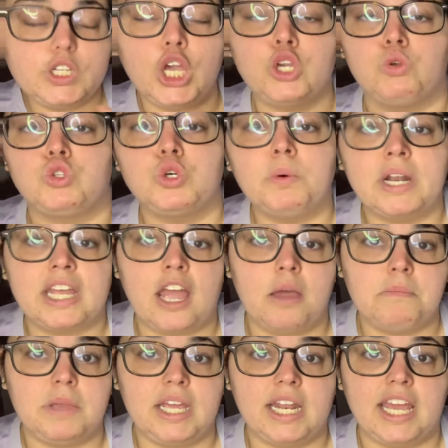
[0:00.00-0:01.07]
you do want to get
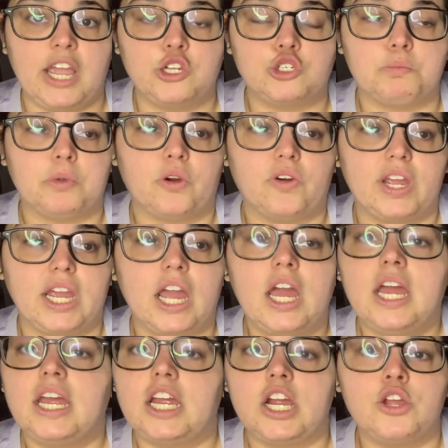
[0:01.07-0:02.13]
me an engagement ring,
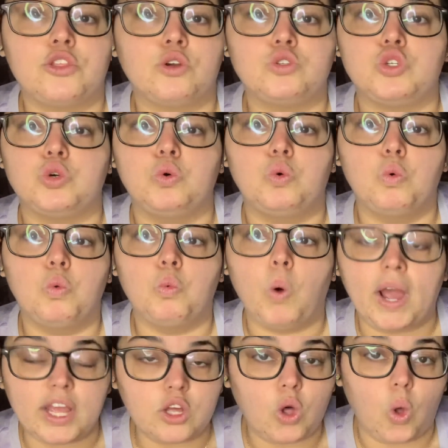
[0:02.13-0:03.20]
either do
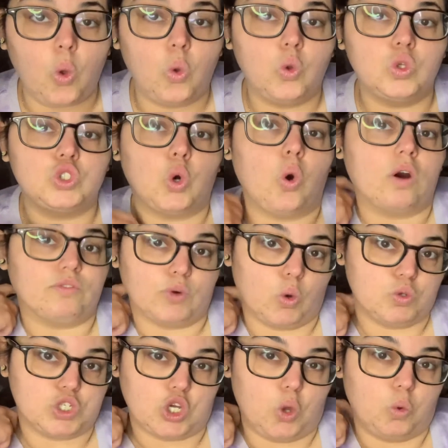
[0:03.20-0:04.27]
white gold or
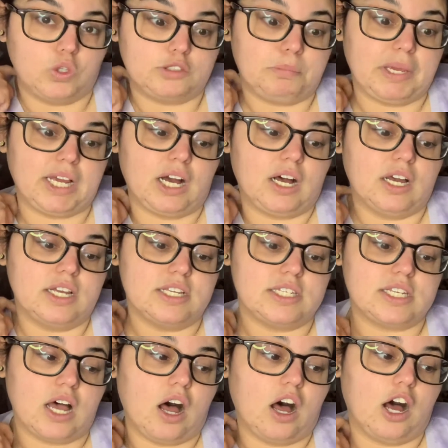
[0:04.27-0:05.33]
rose gold
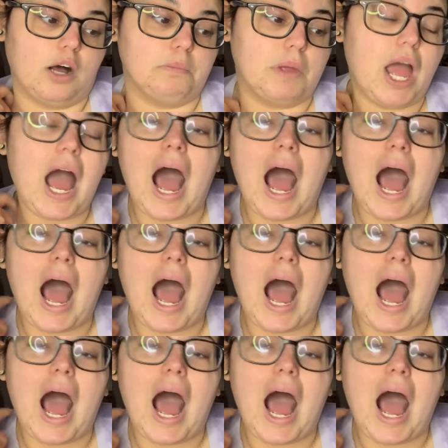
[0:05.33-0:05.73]
because um,